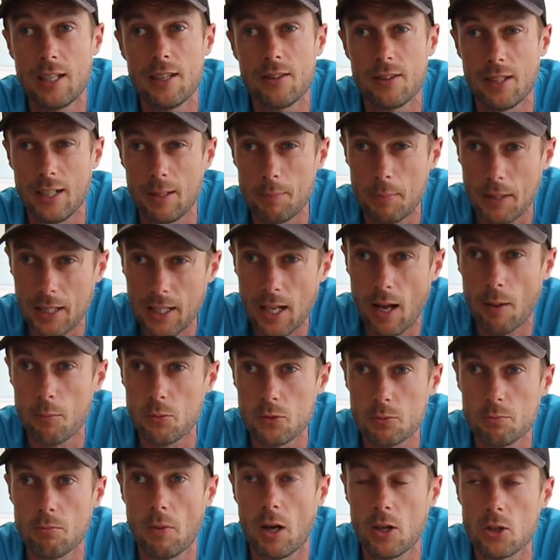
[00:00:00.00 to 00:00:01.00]
that it
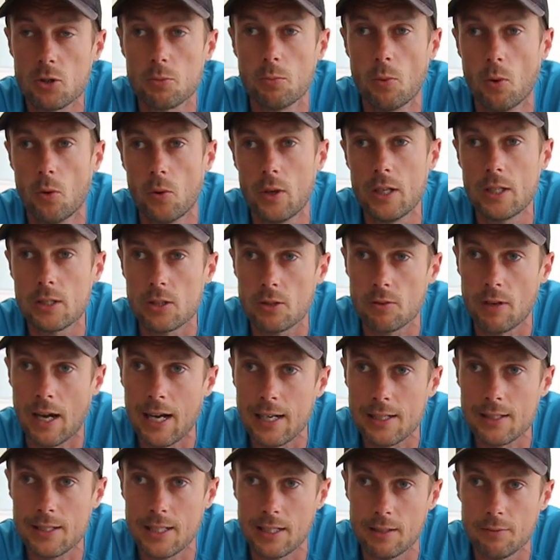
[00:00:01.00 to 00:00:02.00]
becomes much more
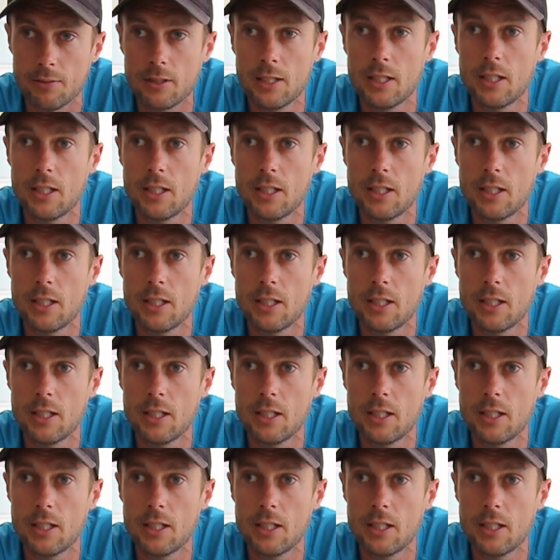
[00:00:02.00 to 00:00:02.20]
interactive.